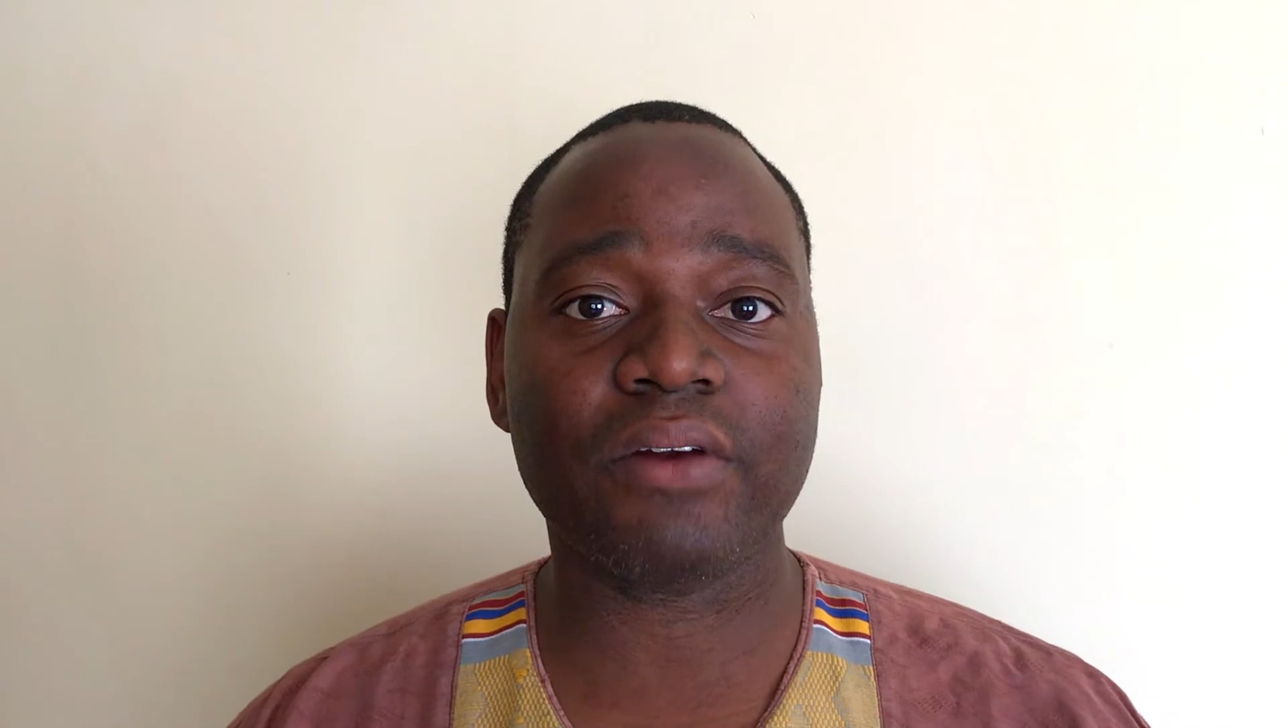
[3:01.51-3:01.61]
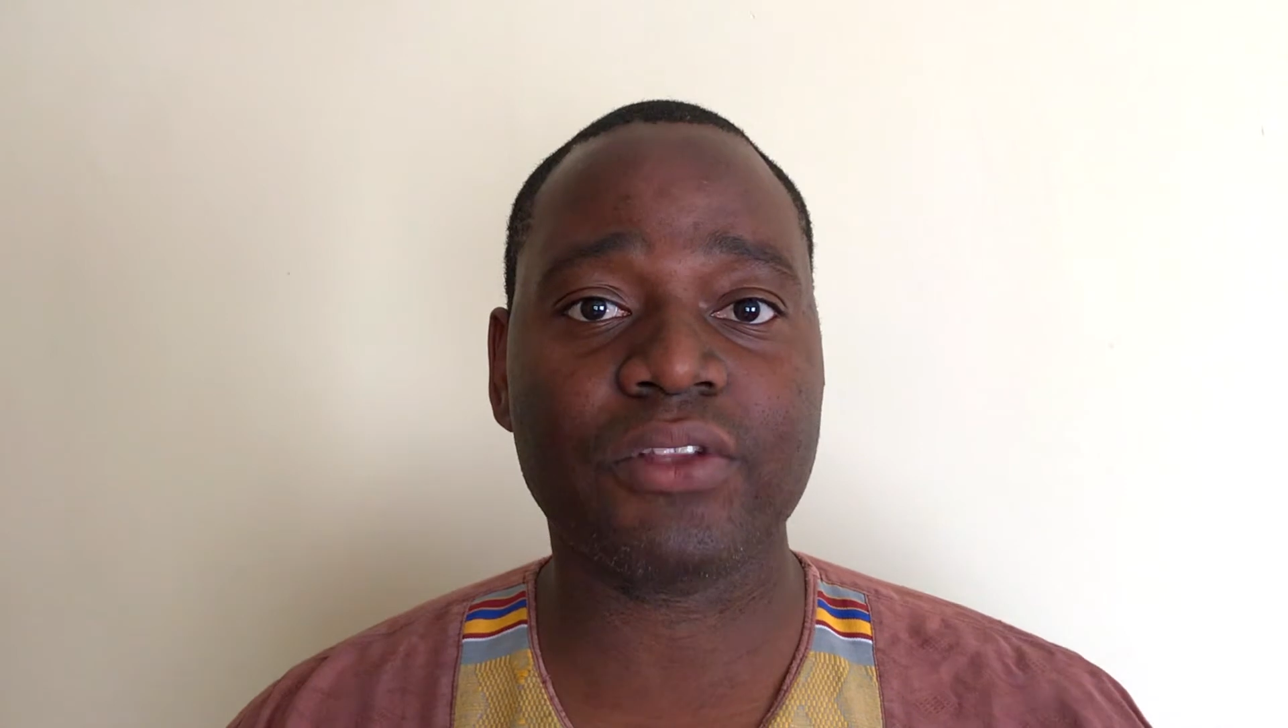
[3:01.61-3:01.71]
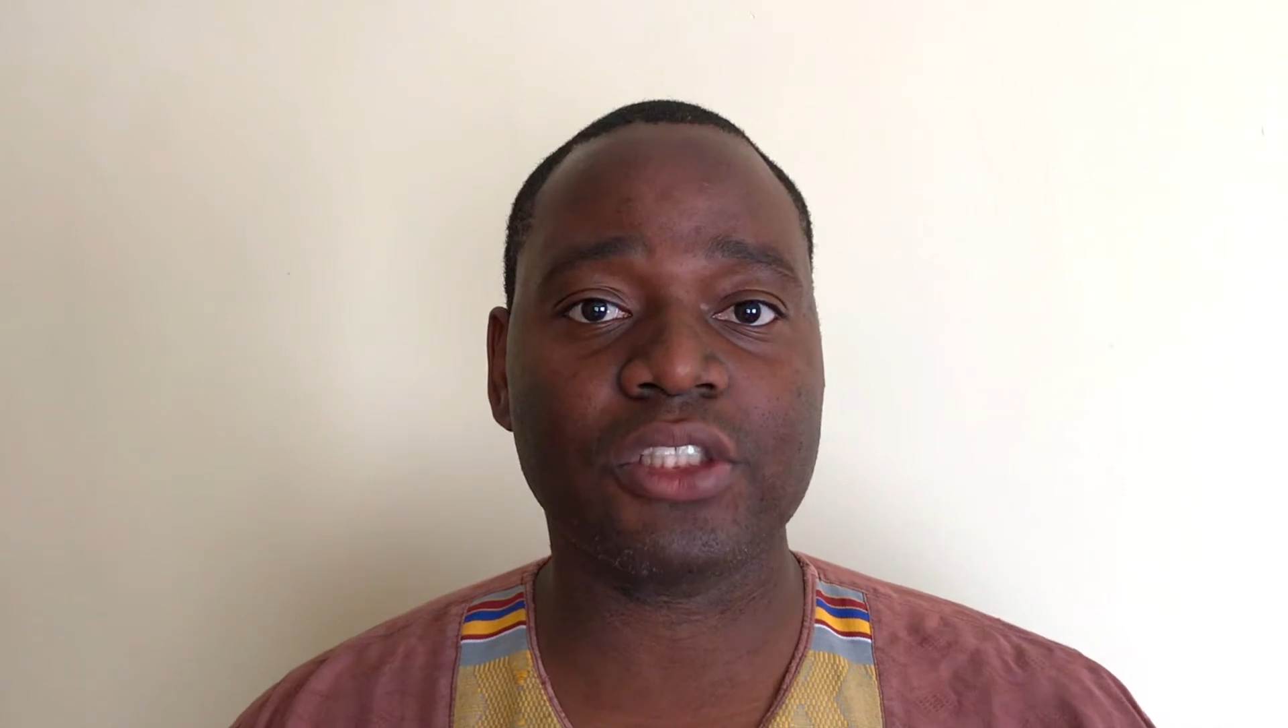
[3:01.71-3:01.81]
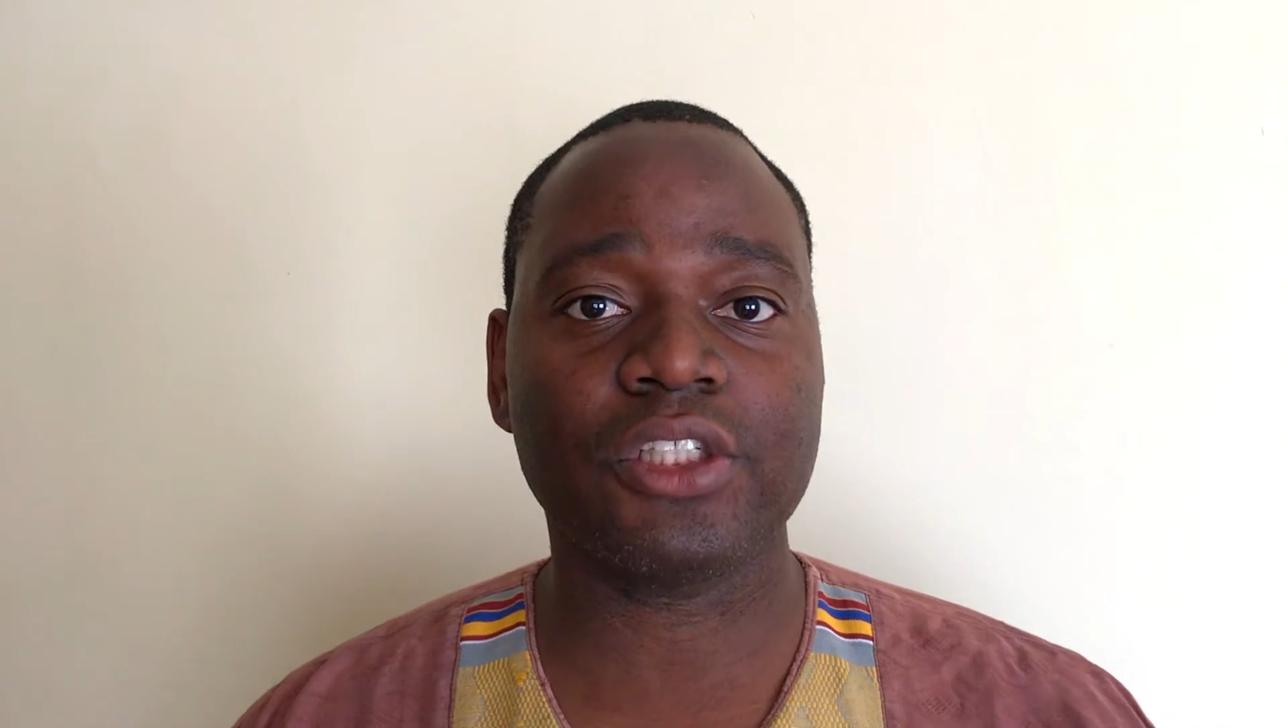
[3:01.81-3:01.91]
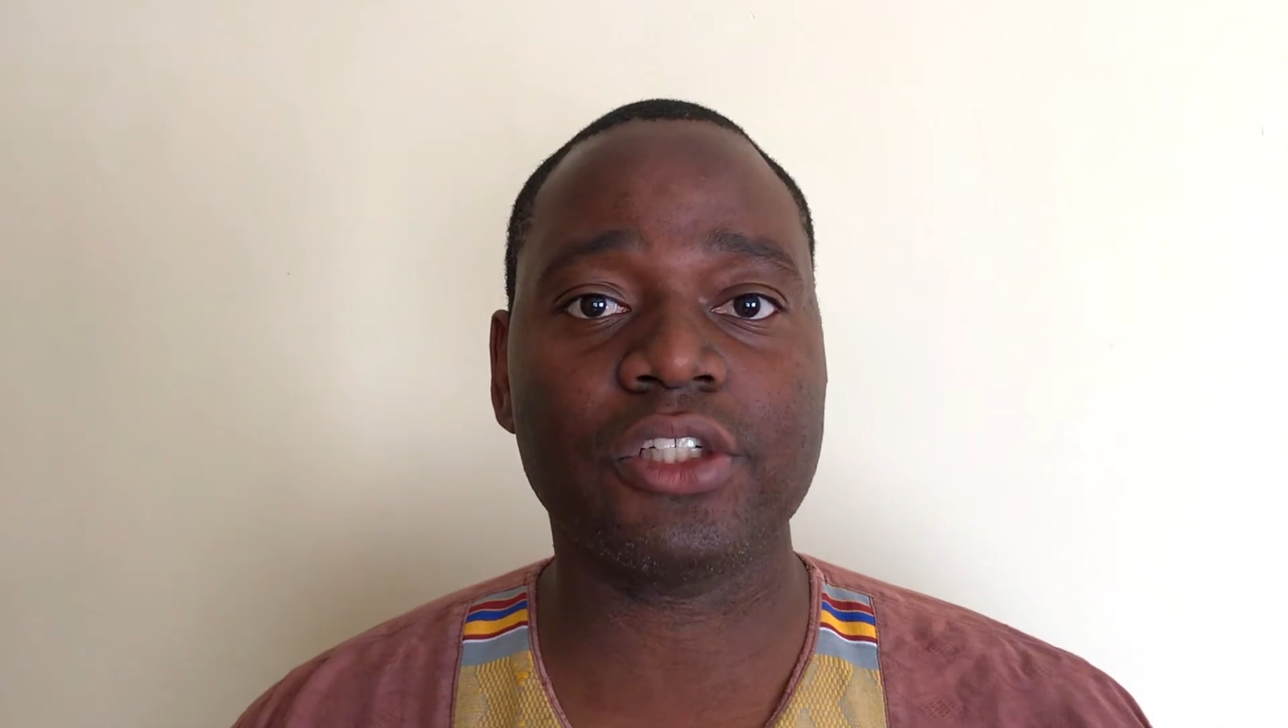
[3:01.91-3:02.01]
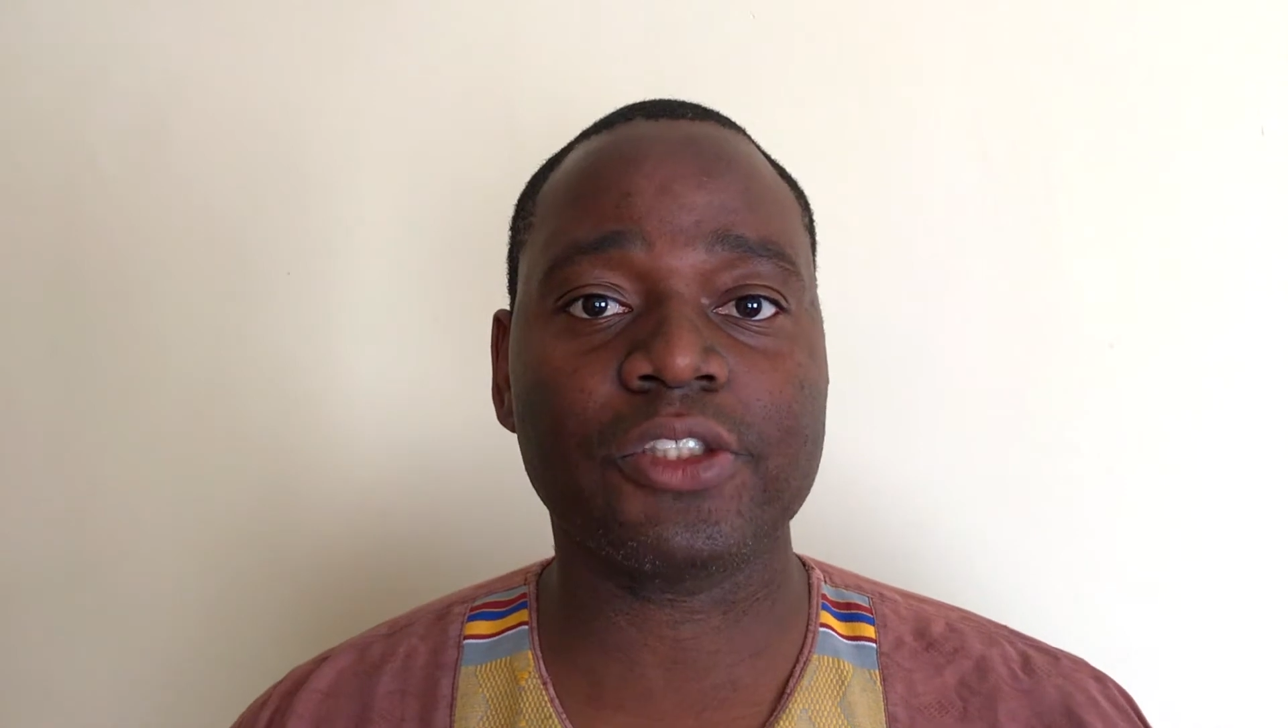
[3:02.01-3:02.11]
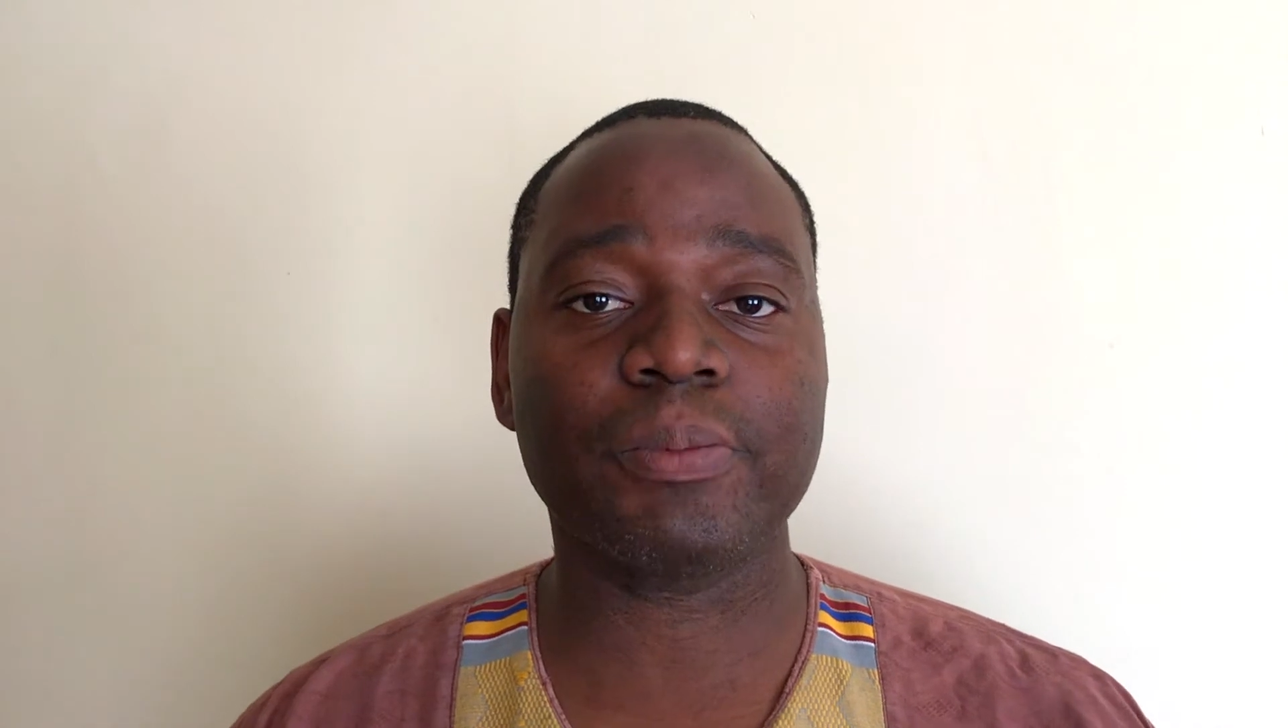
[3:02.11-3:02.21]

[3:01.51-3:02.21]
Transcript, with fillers: of the church